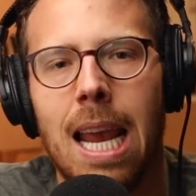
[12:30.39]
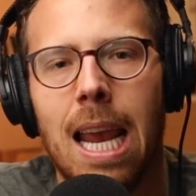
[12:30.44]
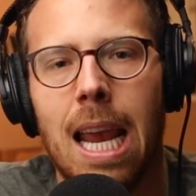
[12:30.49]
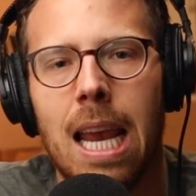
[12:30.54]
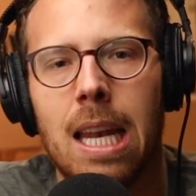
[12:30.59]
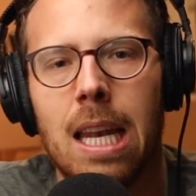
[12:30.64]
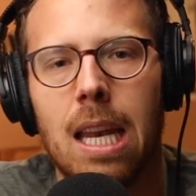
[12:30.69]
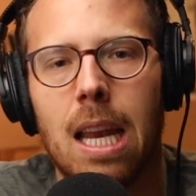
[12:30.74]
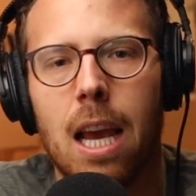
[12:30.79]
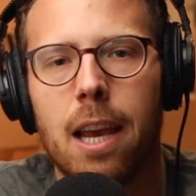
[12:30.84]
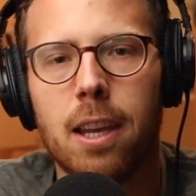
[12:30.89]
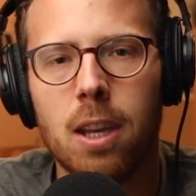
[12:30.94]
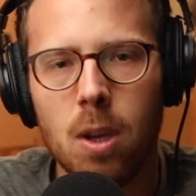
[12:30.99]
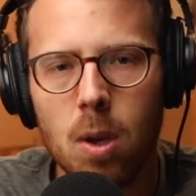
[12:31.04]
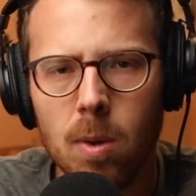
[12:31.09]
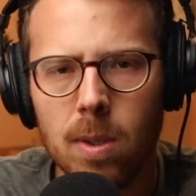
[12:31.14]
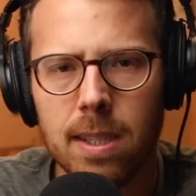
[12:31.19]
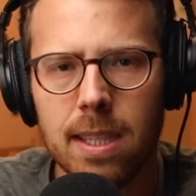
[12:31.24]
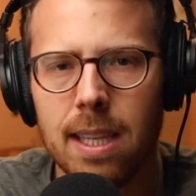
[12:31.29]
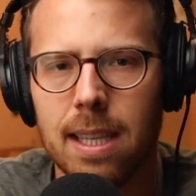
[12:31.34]
And I
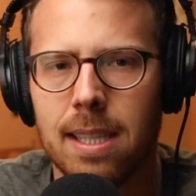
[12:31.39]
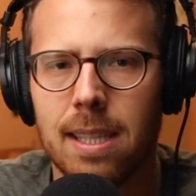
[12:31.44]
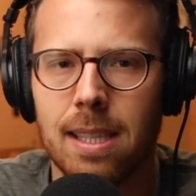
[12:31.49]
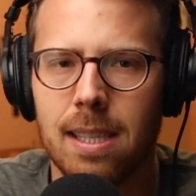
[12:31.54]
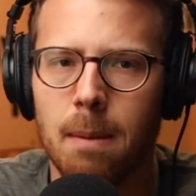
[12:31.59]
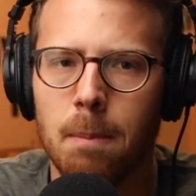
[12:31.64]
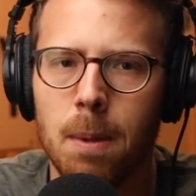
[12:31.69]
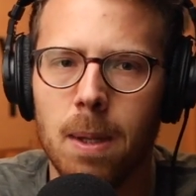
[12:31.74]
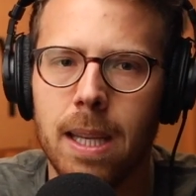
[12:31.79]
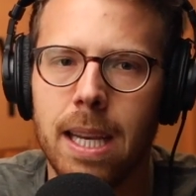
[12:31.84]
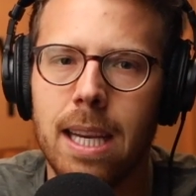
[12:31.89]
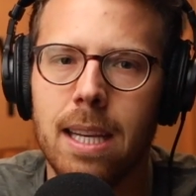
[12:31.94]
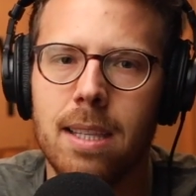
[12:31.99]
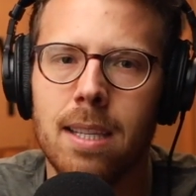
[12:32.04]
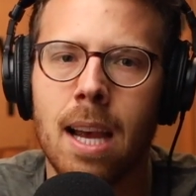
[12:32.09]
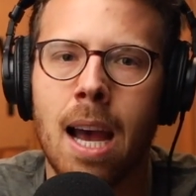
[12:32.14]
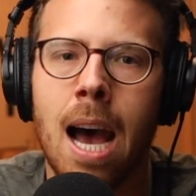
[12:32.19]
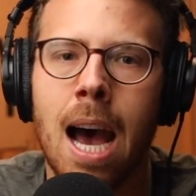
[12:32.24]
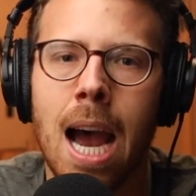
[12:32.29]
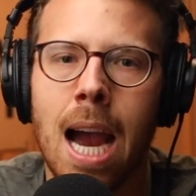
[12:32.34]
use this simile
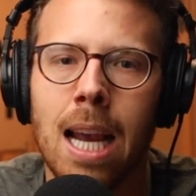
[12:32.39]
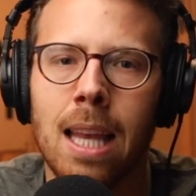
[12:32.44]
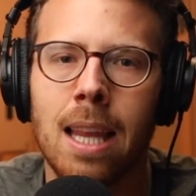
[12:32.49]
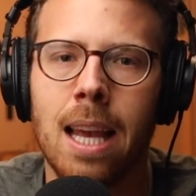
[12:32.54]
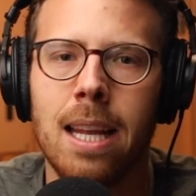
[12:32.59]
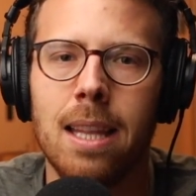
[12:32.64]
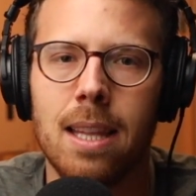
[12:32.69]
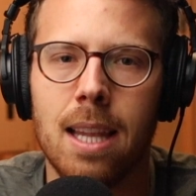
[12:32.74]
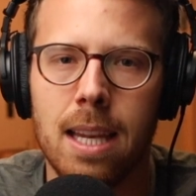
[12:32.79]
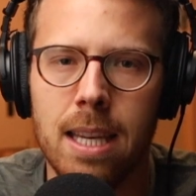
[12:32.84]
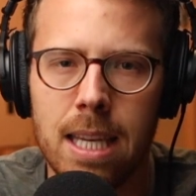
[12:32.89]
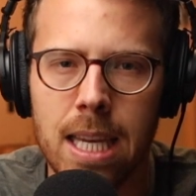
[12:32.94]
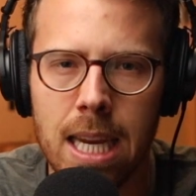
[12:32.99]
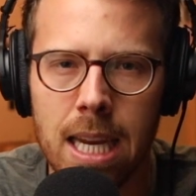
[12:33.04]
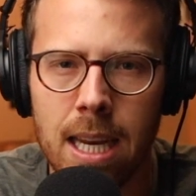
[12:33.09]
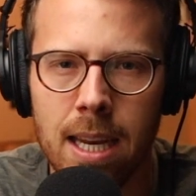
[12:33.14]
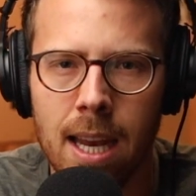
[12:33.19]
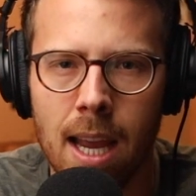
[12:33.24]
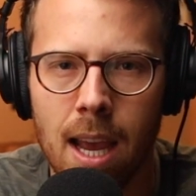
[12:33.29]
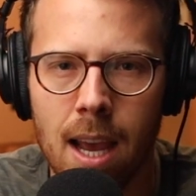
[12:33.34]
to highlight the
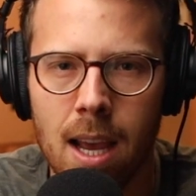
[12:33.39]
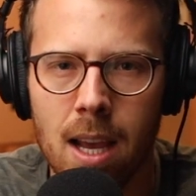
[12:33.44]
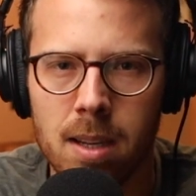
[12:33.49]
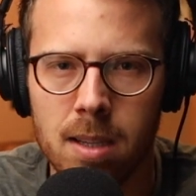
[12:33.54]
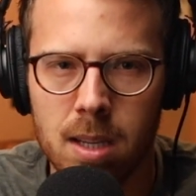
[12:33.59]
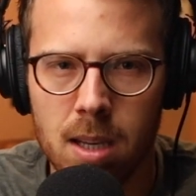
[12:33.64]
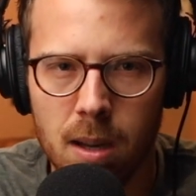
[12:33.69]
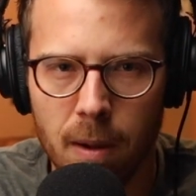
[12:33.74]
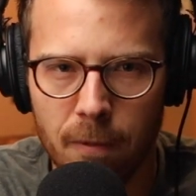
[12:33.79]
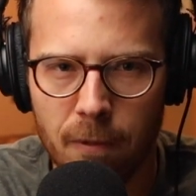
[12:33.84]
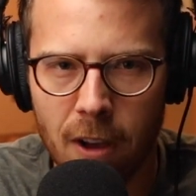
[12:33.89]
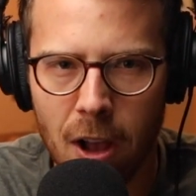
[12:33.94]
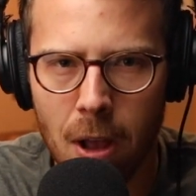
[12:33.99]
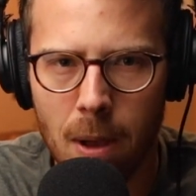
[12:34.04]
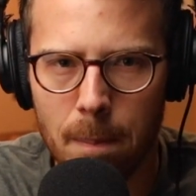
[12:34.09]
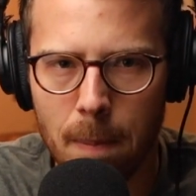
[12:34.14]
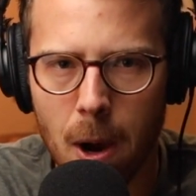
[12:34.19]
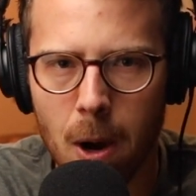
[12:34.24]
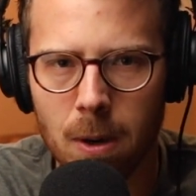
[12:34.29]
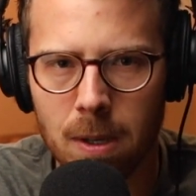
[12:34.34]
need to
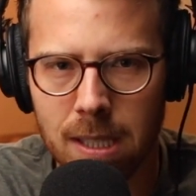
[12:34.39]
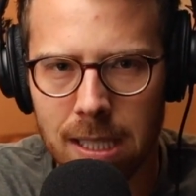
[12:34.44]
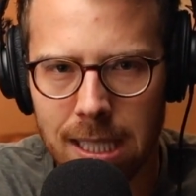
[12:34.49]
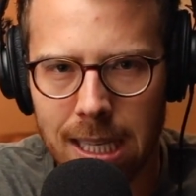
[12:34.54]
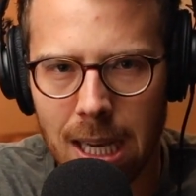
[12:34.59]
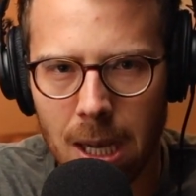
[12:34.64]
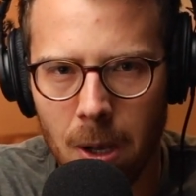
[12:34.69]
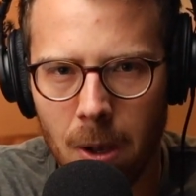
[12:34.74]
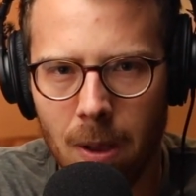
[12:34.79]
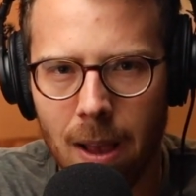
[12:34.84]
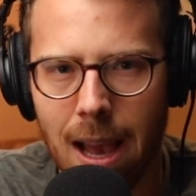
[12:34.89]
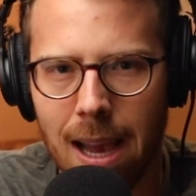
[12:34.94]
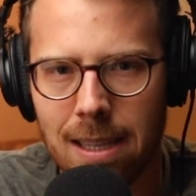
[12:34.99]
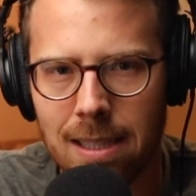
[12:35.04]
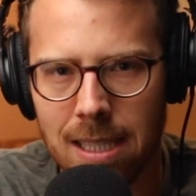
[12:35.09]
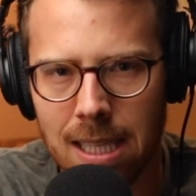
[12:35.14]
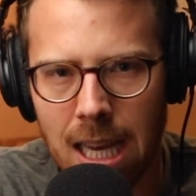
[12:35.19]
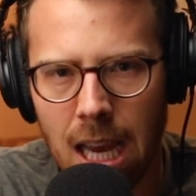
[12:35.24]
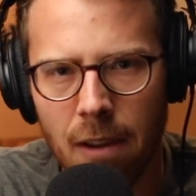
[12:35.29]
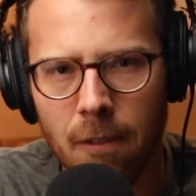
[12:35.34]
develop our skill
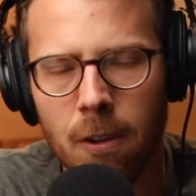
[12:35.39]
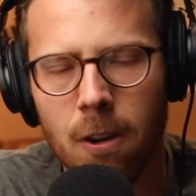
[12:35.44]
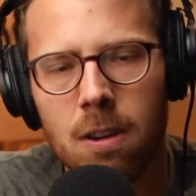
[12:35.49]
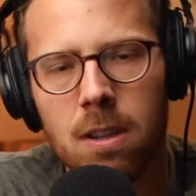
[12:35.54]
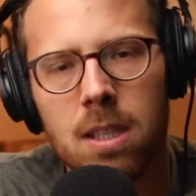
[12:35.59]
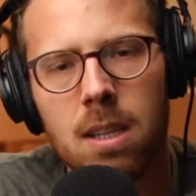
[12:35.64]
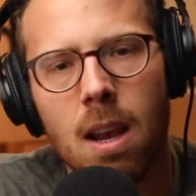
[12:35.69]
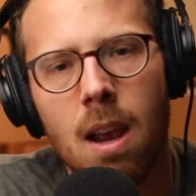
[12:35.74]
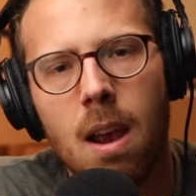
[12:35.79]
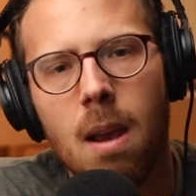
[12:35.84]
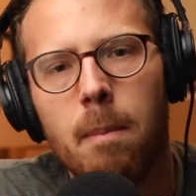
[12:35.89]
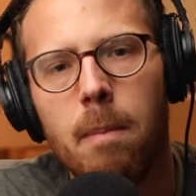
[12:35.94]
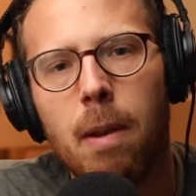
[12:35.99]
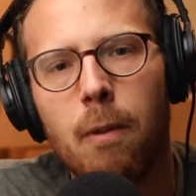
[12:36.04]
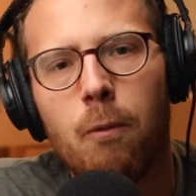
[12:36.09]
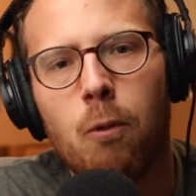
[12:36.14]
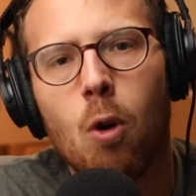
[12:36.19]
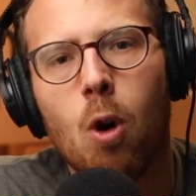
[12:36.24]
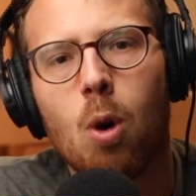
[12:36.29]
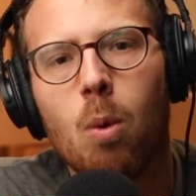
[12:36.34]
as givers
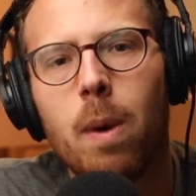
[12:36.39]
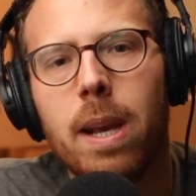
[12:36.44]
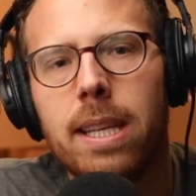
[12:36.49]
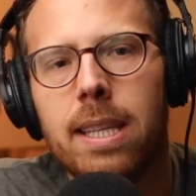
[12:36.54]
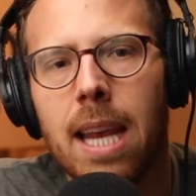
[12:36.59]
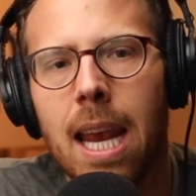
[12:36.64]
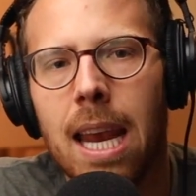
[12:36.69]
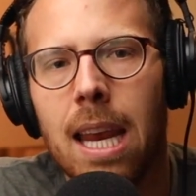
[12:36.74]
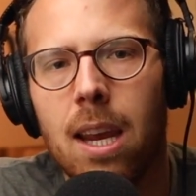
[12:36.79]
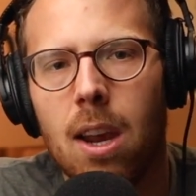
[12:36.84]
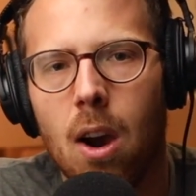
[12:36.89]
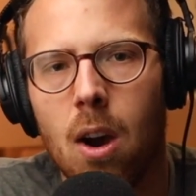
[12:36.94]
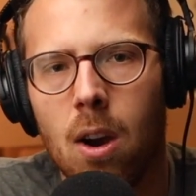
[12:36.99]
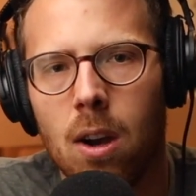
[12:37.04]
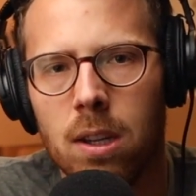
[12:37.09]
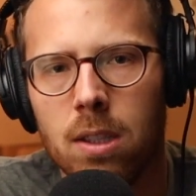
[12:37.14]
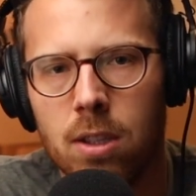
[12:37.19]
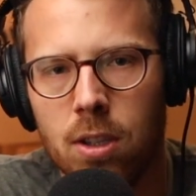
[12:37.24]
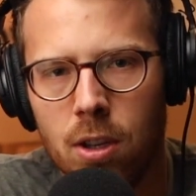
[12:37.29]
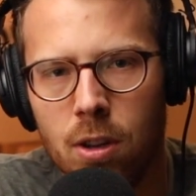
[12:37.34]
before we take
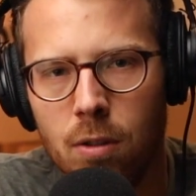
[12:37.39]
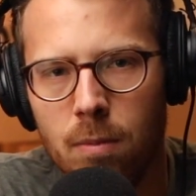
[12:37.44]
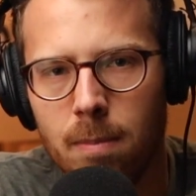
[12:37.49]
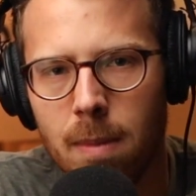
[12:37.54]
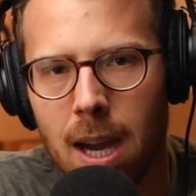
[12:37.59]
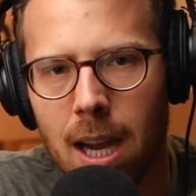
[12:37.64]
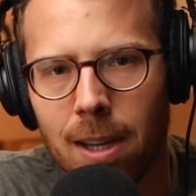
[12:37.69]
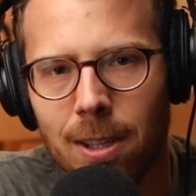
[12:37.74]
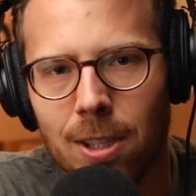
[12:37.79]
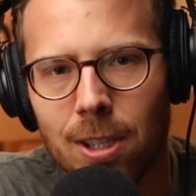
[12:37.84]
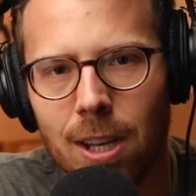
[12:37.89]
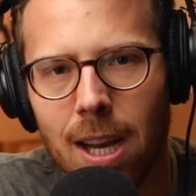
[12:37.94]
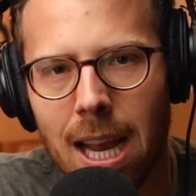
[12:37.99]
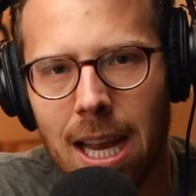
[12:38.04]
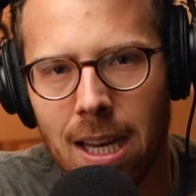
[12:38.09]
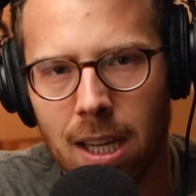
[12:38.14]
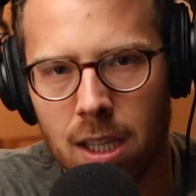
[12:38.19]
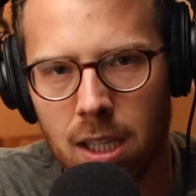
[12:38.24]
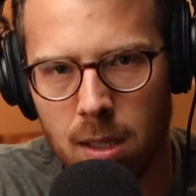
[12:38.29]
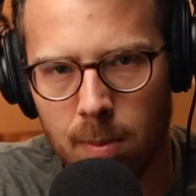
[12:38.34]
on too much
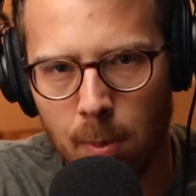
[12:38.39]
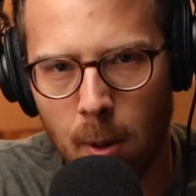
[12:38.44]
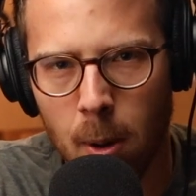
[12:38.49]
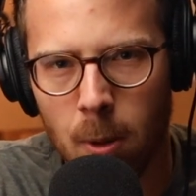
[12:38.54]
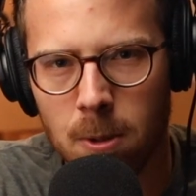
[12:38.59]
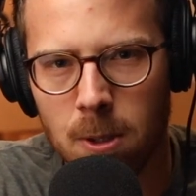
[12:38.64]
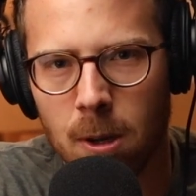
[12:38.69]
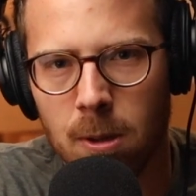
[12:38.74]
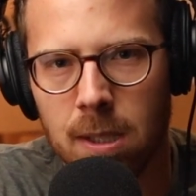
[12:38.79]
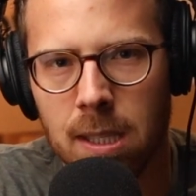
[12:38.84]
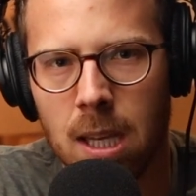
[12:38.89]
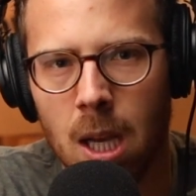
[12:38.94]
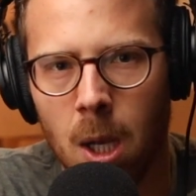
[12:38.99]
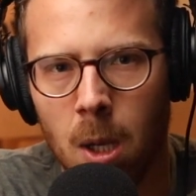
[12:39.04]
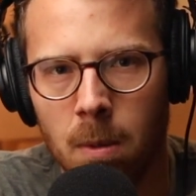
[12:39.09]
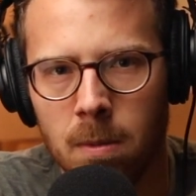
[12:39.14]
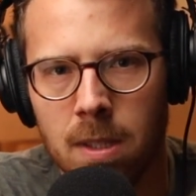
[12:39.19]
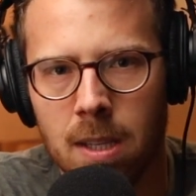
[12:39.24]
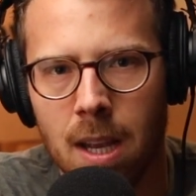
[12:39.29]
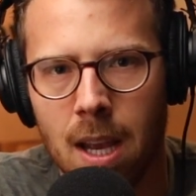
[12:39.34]
and expose
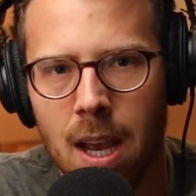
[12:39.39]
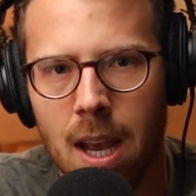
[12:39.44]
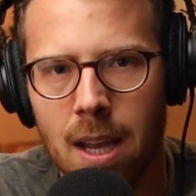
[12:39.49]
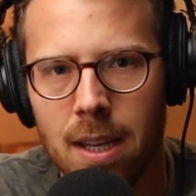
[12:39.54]
ourselves